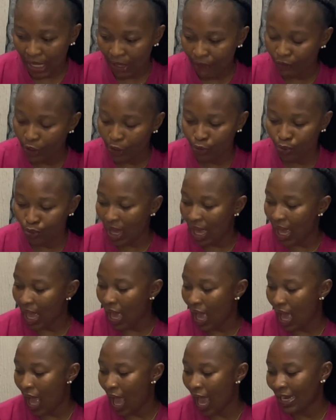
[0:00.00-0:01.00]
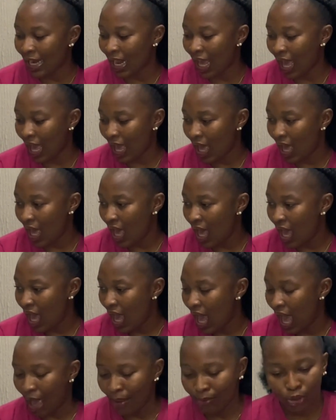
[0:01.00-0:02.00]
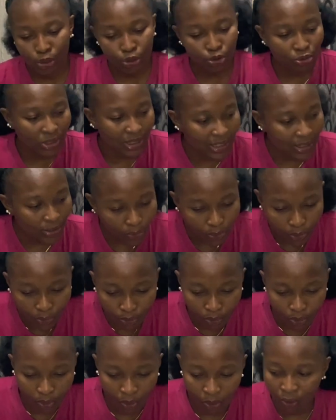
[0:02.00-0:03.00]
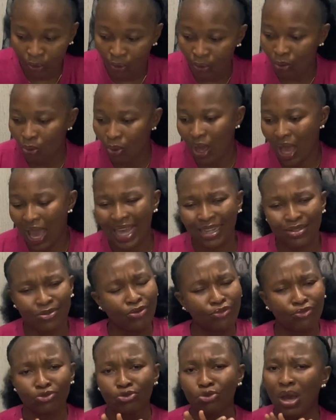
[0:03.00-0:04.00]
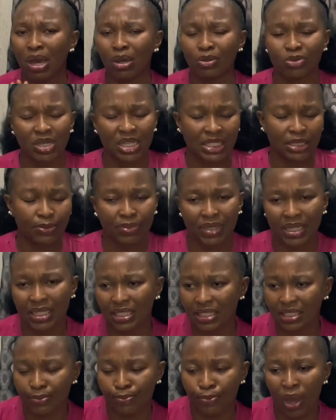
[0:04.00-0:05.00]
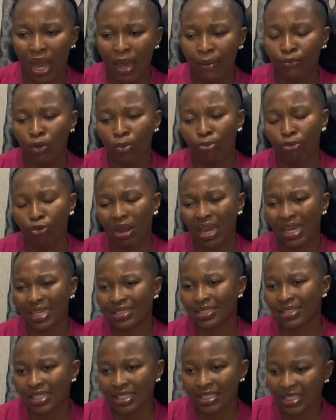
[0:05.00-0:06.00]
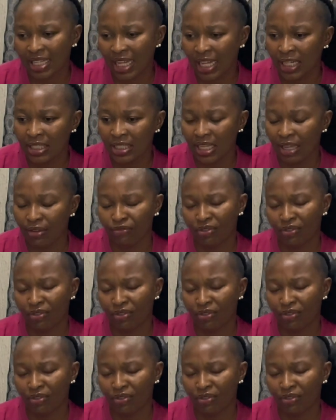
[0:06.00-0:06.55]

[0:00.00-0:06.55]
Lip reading: But you know, either I'm not doing it all, or I don't even know how to explain it, but I'm not procrastinating anything.